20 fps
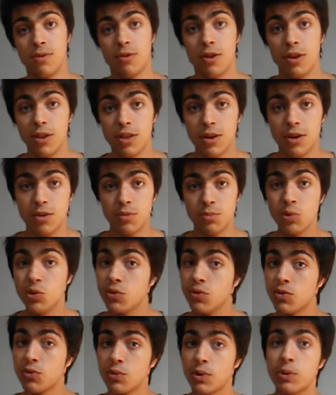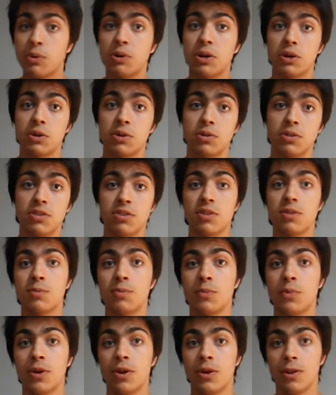A lot of moves require
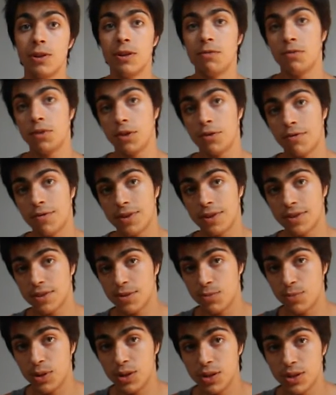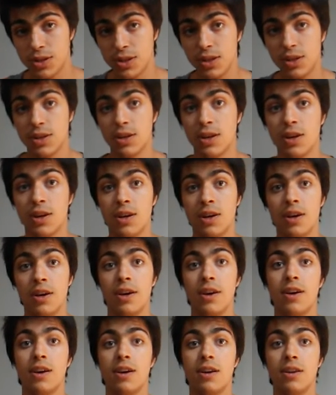some level of flexibility,
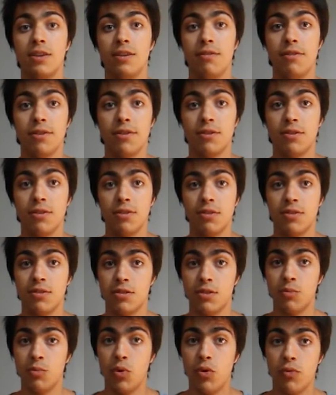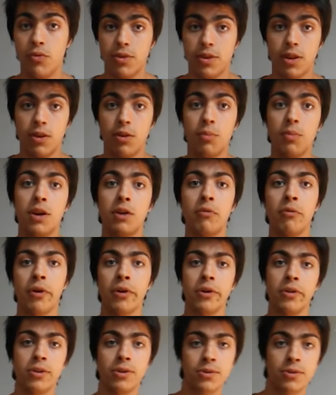and even some moves that you might want
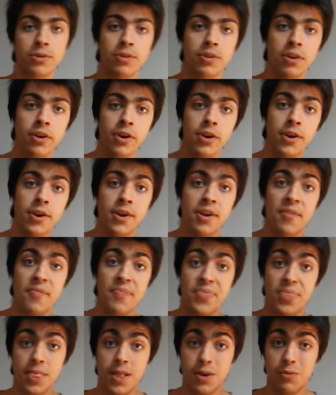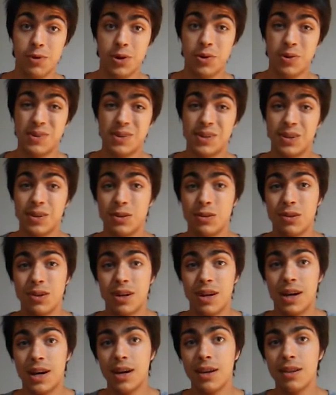to learn require
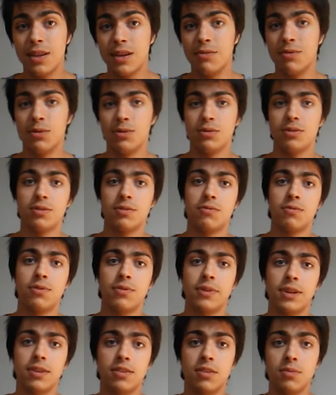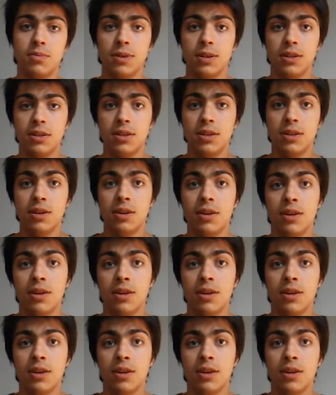high levels of flexibility.